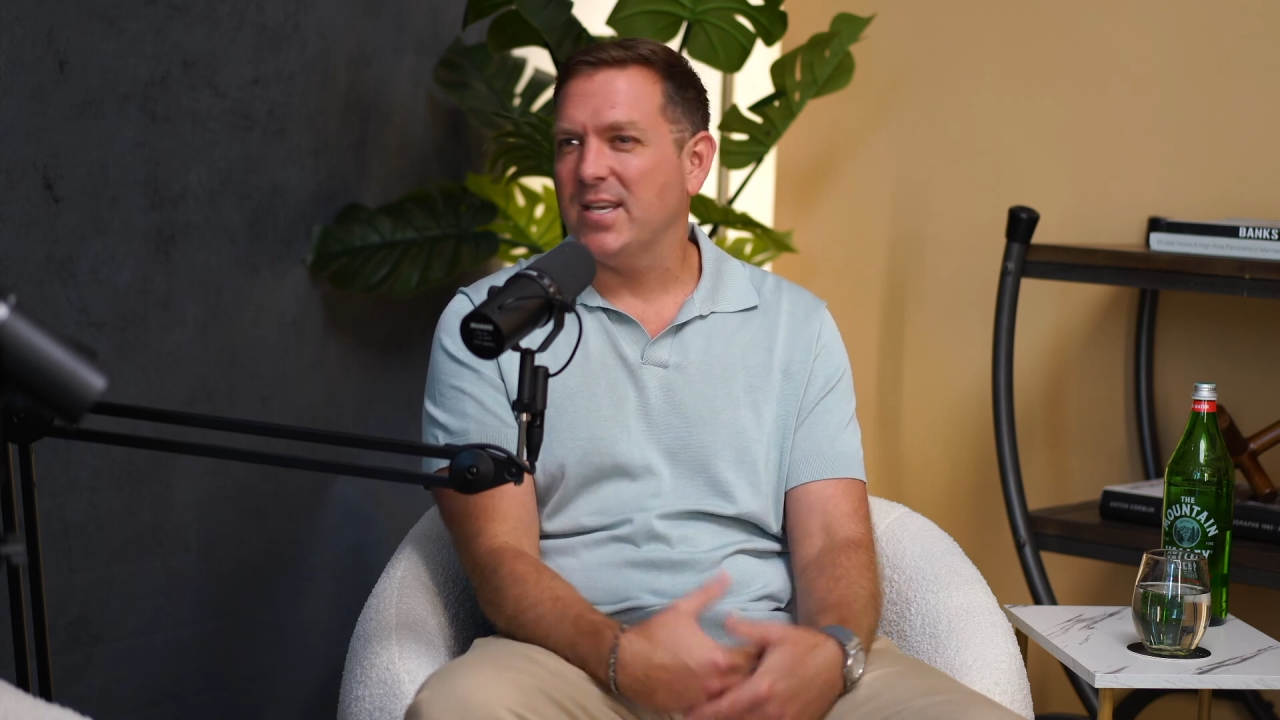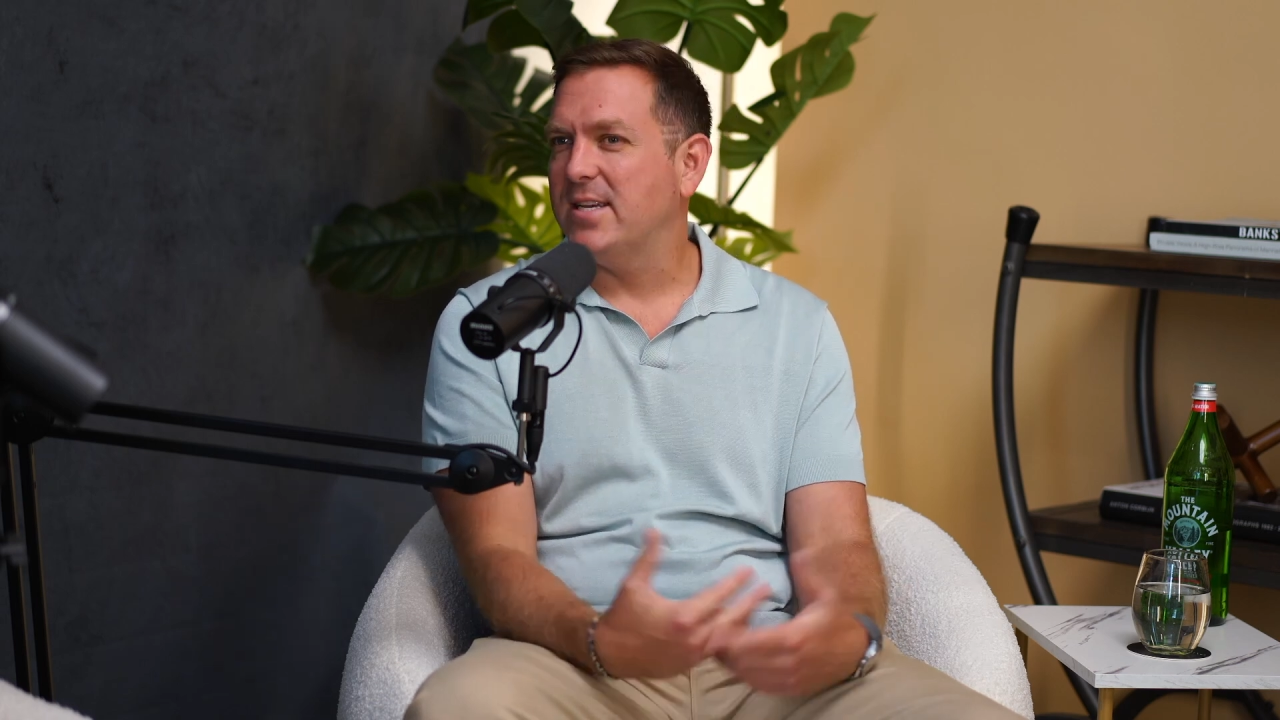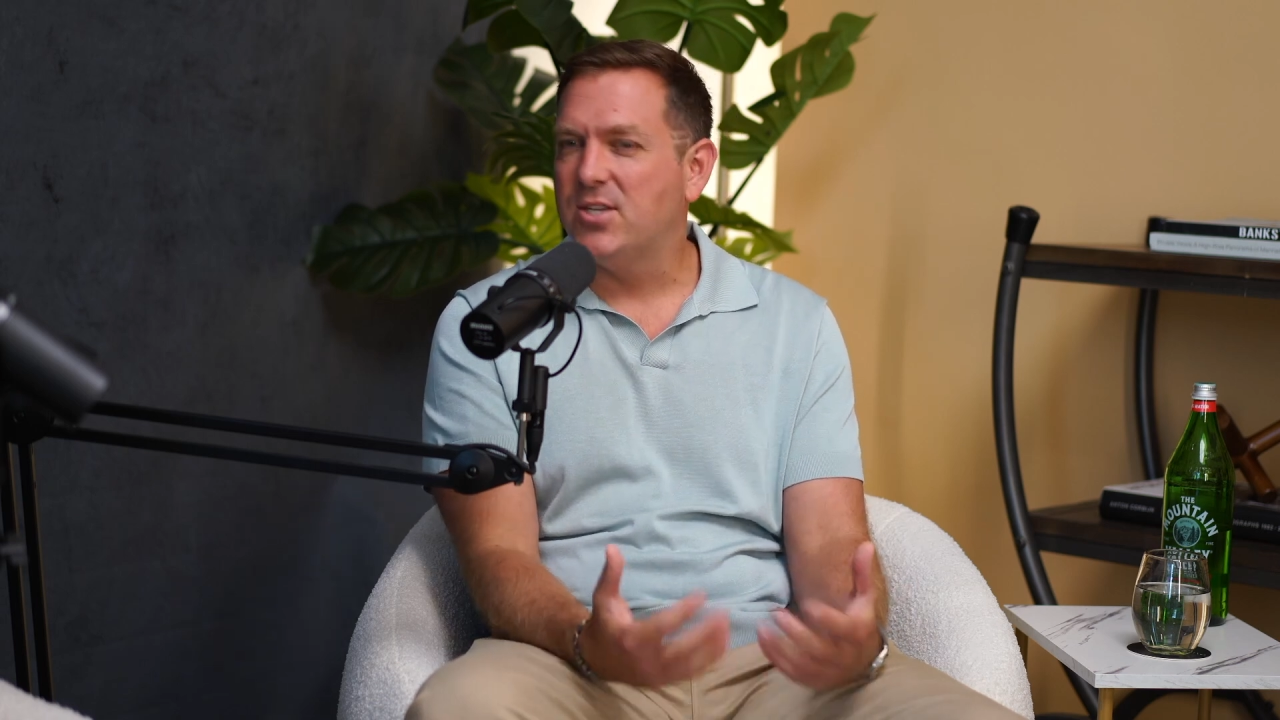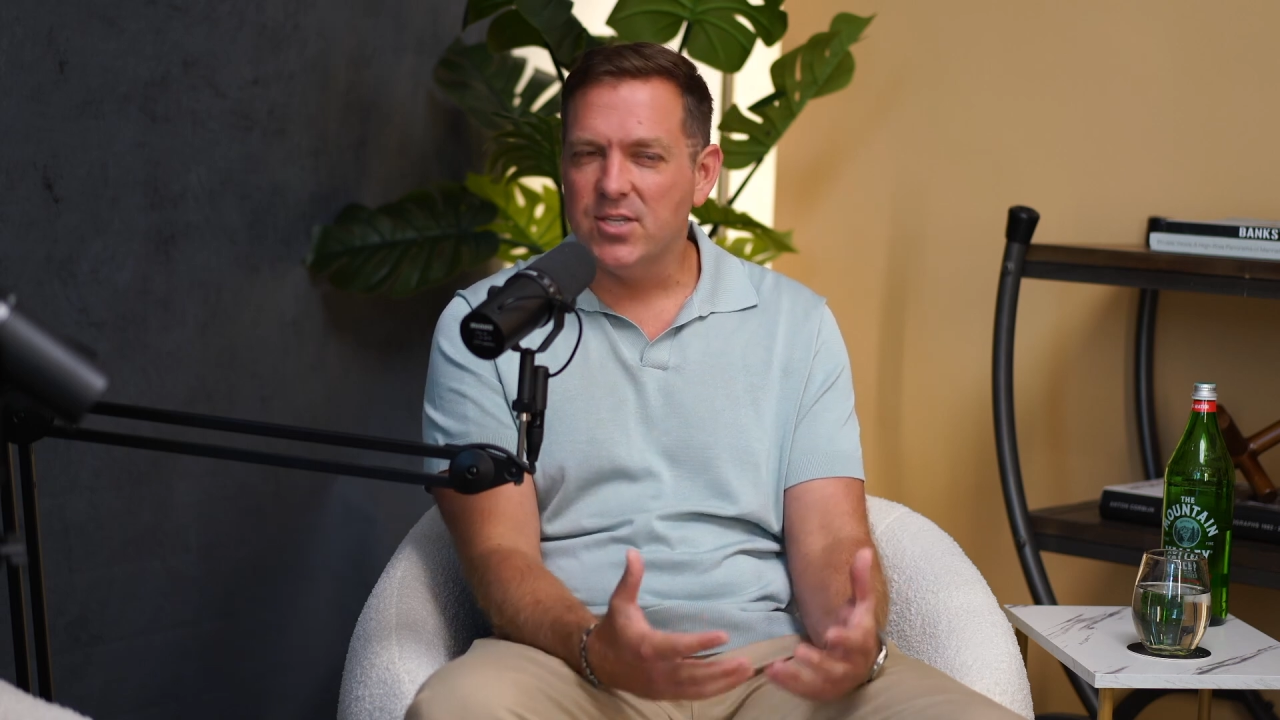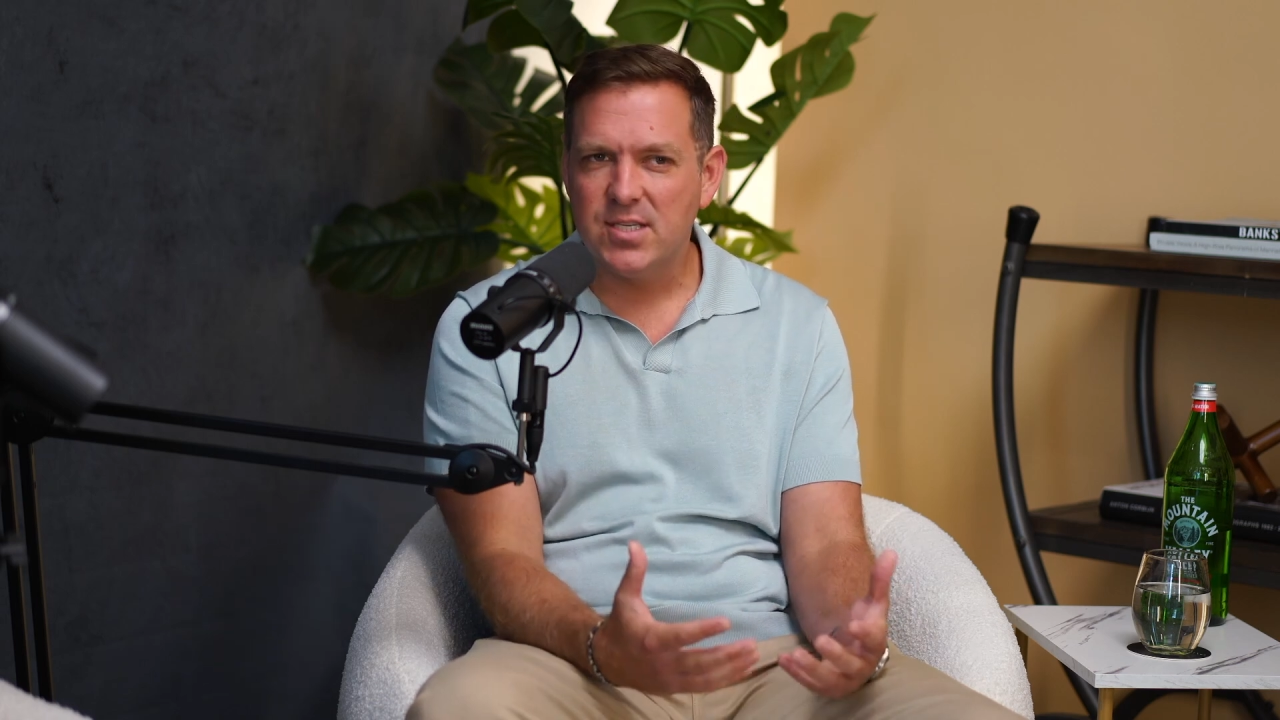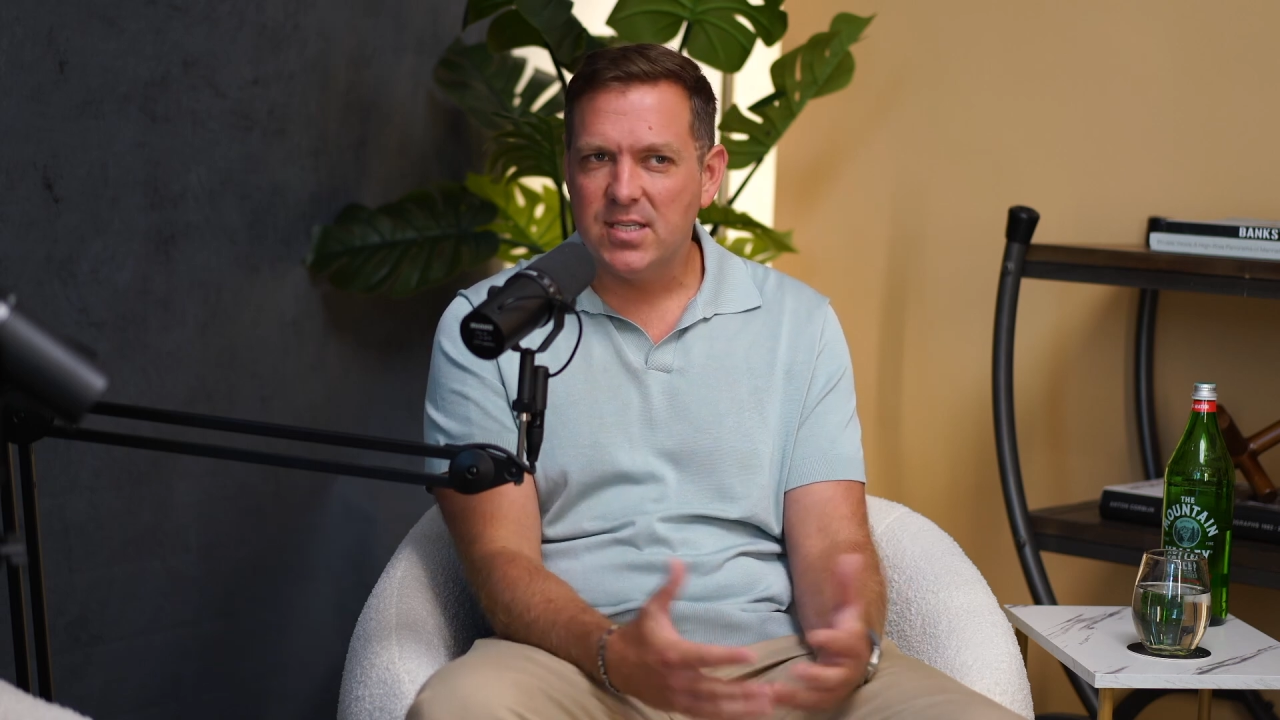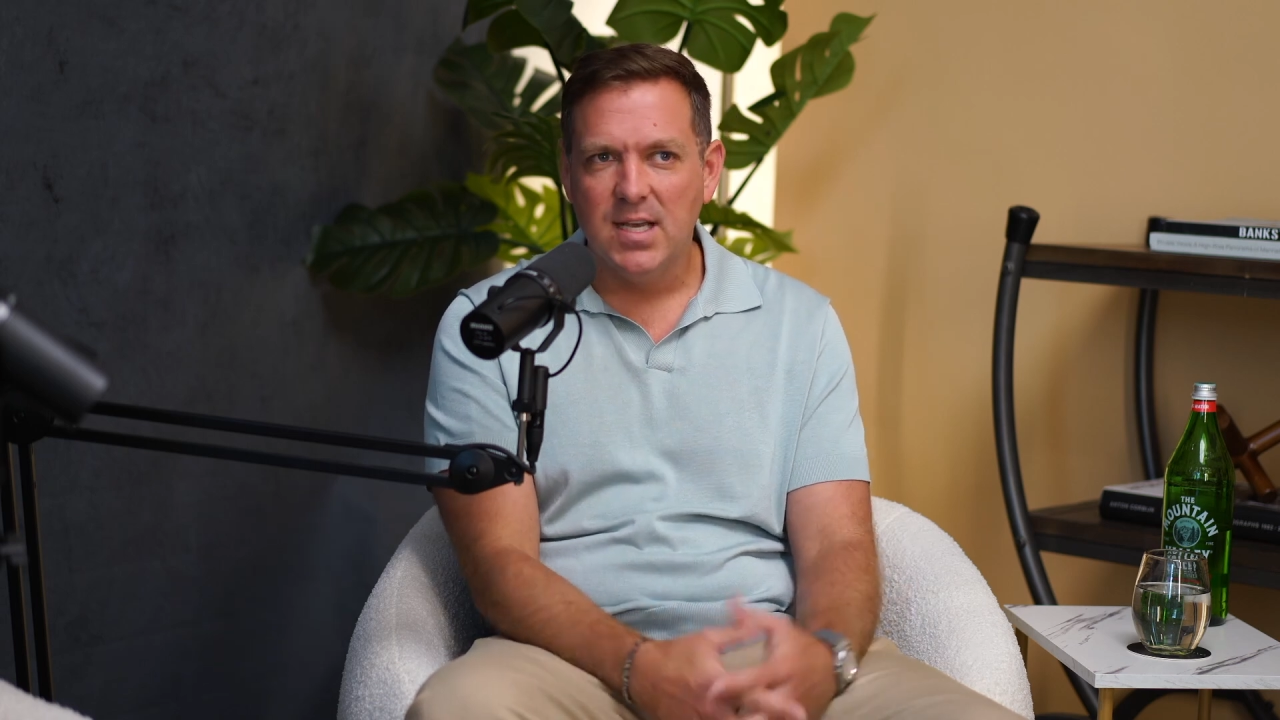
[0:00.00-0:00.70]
like just. Yeah.